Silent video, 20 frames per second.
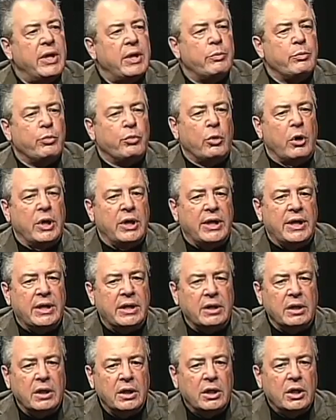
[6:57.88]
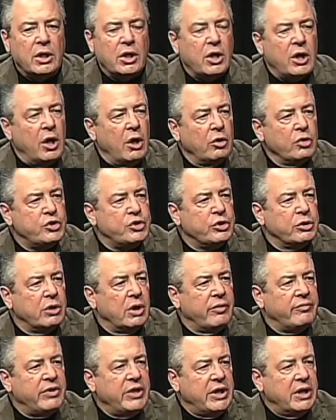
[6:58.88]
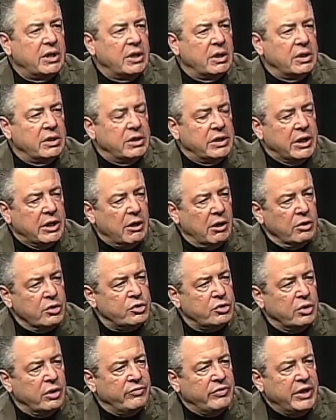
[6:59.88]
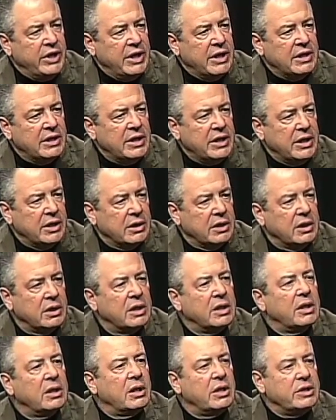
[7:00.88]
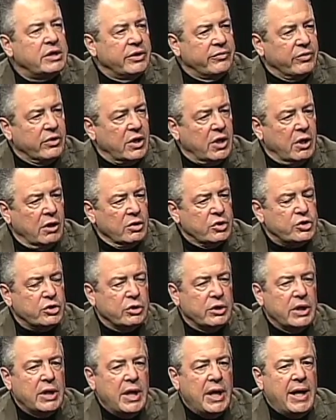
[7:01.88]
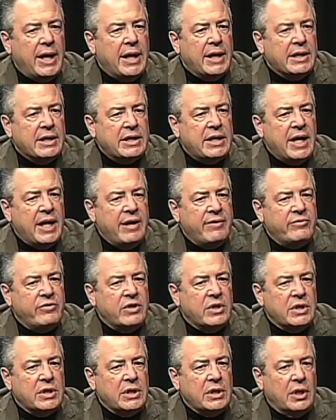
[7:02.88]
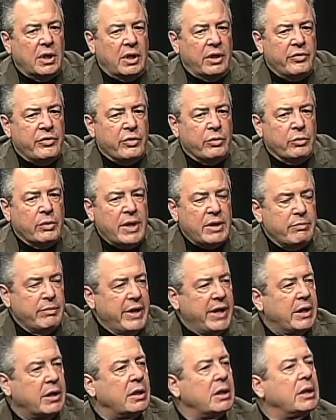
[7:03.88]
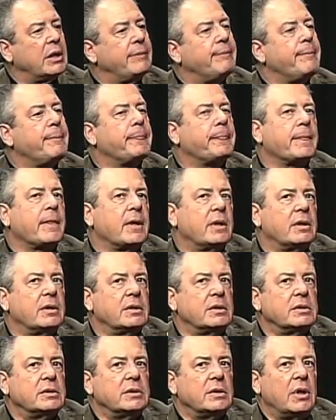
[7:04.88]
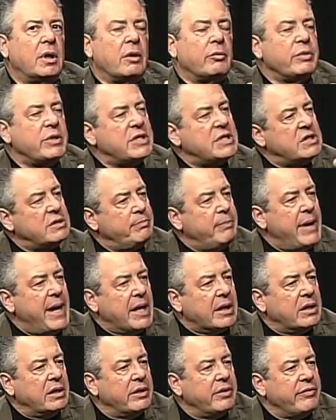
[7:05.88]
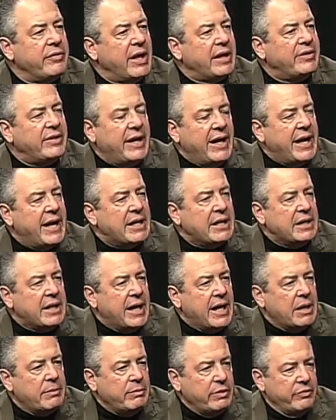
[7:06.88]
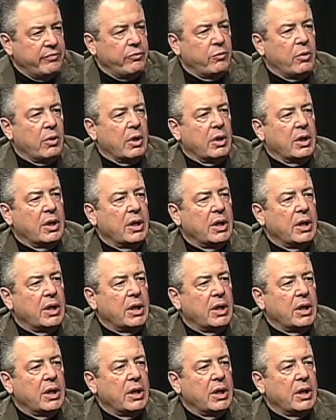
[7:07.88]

that brought in culture of the uh, the culture a of the Indian, culture. a different culture, mm -hmm. and gave the uh, the red man. Uh, a respect that they hadn't had before.